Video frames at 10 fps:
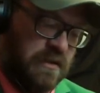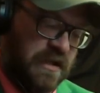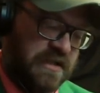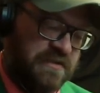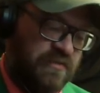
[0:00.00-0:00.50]

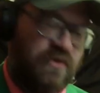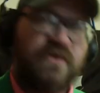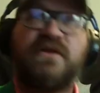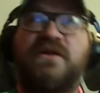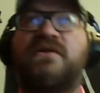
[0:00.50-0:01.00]
That's
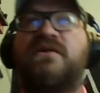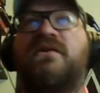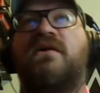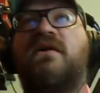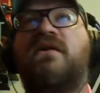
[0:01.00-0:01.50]
important.
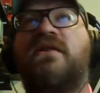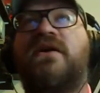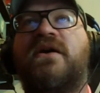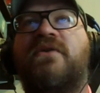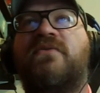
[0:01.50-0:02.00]

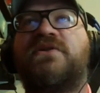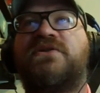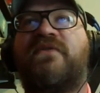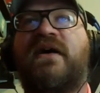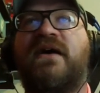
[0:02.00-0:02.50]
They will
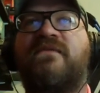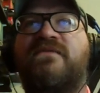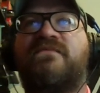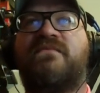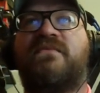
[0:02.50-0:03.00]

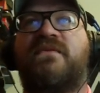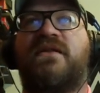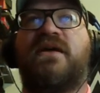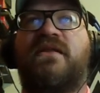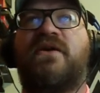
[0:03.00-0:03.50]
survive.
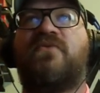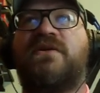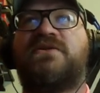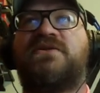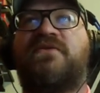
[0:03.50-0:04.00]
They, their
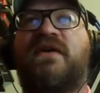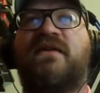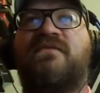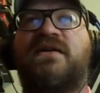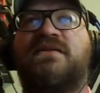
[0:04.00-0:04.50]
will to
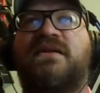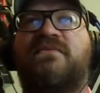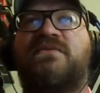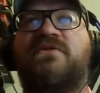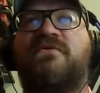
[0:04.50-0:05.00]
survive leads
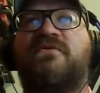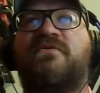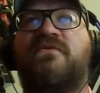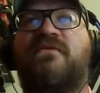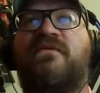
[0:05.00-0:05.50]
them
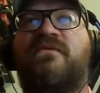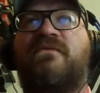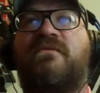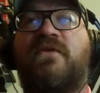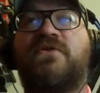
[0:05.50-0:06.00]
to
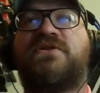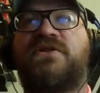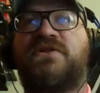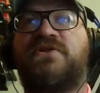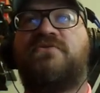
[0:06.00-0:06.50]

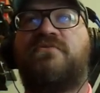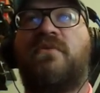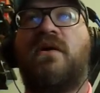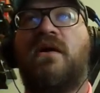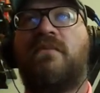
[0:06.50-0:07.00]
first to
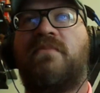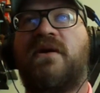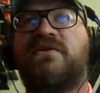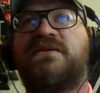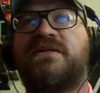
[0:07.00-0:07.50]

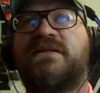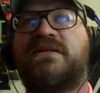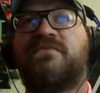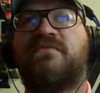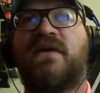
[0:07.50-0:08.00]

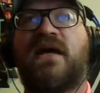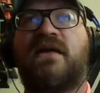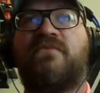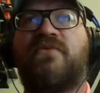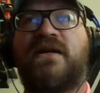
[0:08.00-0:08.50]
parasitism
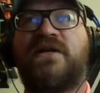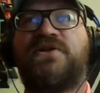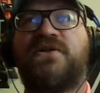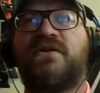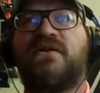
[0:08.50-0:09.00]
and
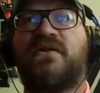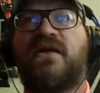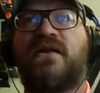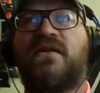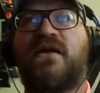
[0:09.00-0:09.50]
predation,
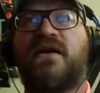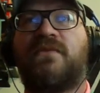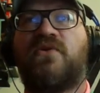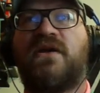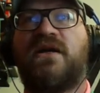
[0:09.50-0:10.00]
then they
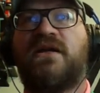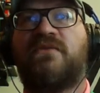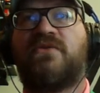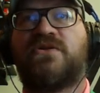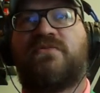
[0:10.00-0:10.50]
breed
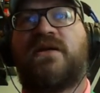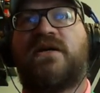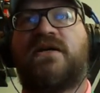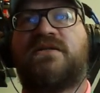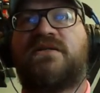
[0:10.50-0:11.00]
and
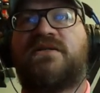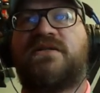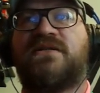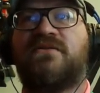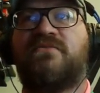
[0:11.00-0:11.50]
multiply. Such a
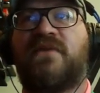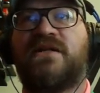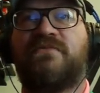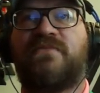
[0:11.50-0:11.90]
single-minded